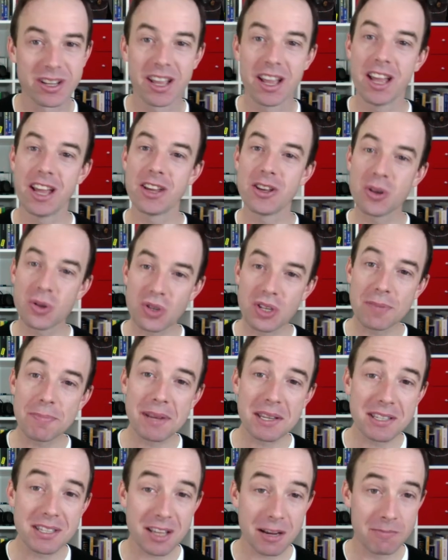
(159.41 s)
Use them as
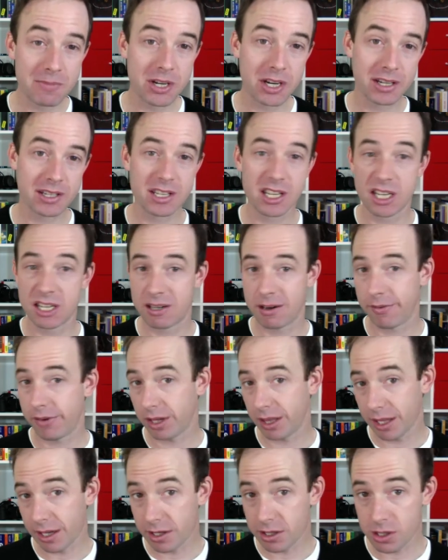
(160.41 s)
subjects and everything
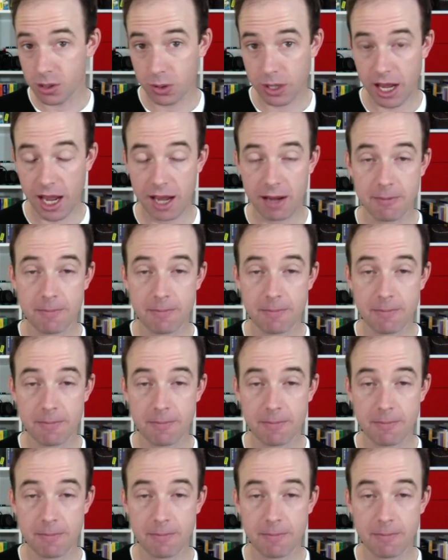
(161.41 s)
is okay.